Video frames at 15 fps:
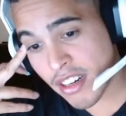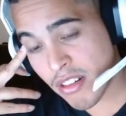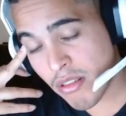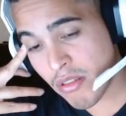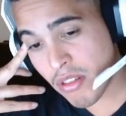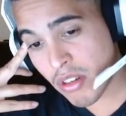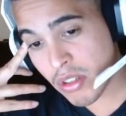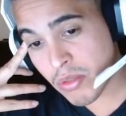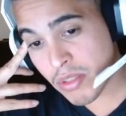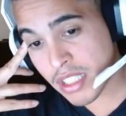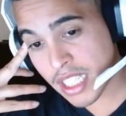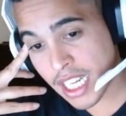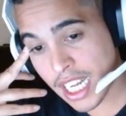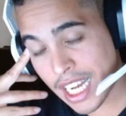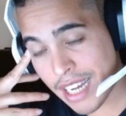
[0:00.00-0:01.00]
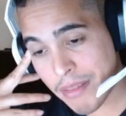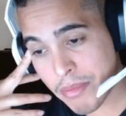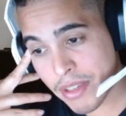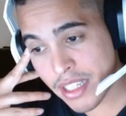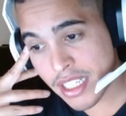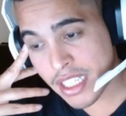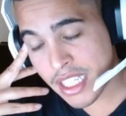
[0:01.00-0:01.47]
Who knows what's going to
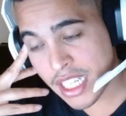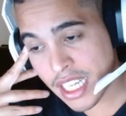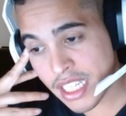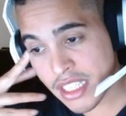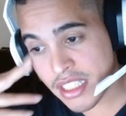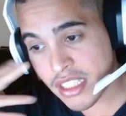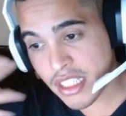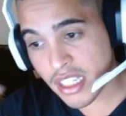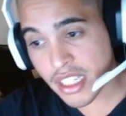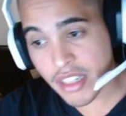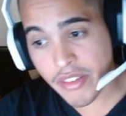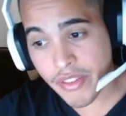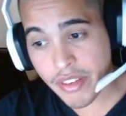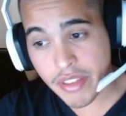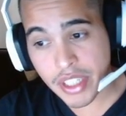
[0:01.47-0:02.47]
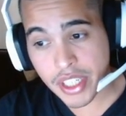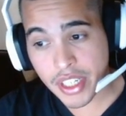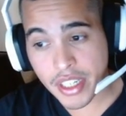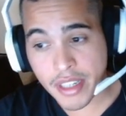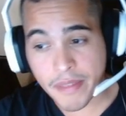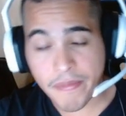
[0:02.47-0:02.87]
happen in the near future?